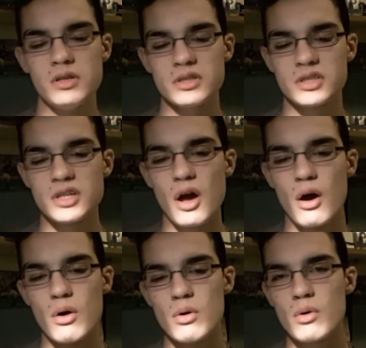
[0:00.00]

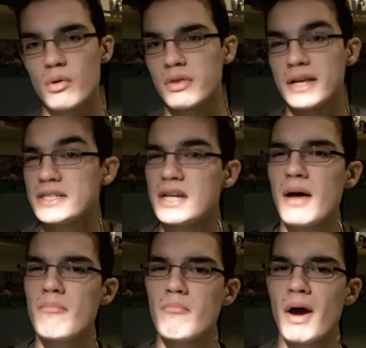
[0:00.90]
so that's
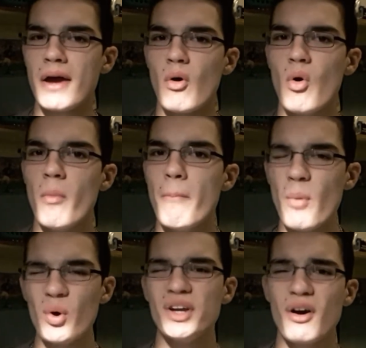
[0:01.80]
not my whole
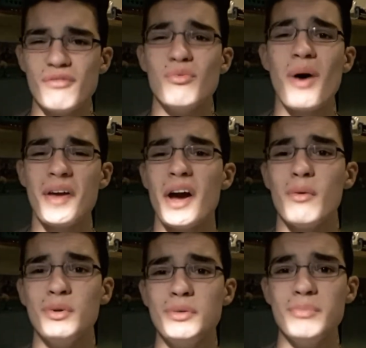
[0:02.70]
point of why I
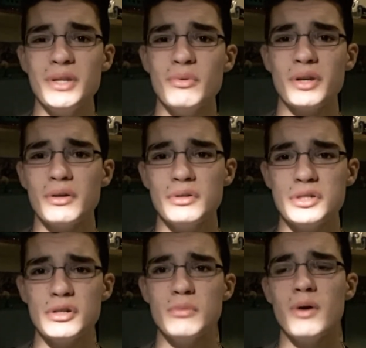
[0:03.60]
would be doing
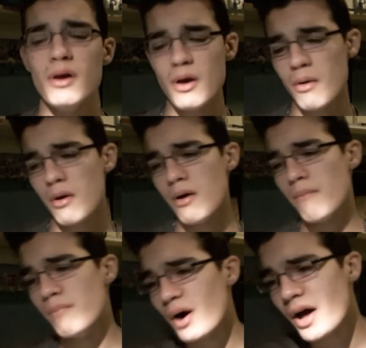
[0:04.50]
YouTube.
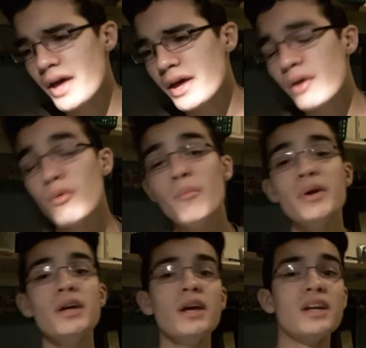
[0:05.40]
But it would be a